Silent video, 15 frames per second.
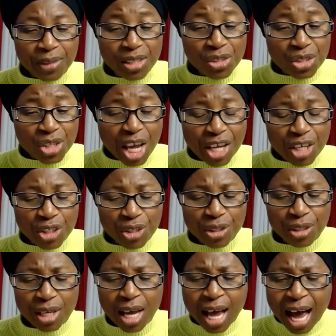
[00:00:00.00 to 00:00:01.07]
Six,
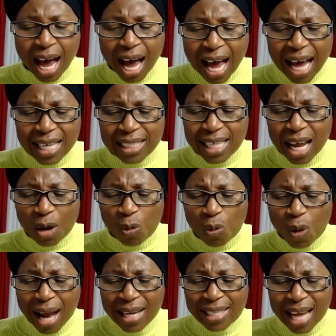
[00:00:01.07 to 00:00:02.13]
and uh,
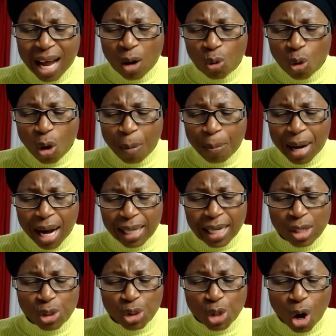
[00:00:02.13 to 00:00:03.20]
when the woman
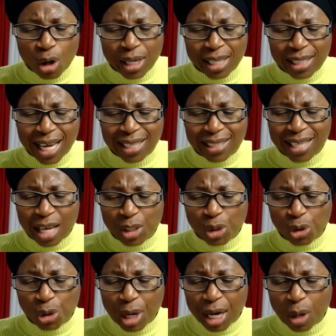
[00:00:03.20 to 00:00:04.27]
saw that, that the
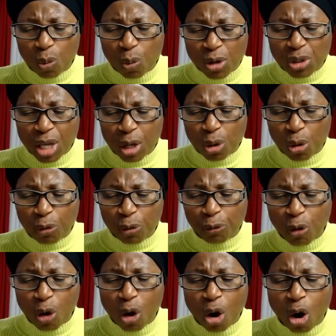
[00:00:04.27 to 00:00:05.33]
tree was uh, good
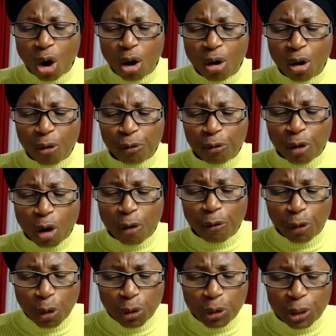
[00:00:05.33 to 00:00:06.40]
for, for
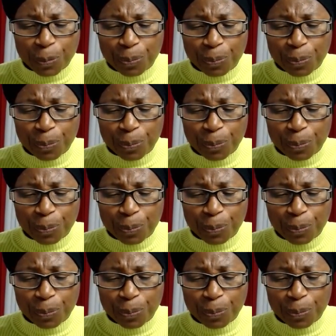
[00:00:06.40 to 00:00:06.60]
food,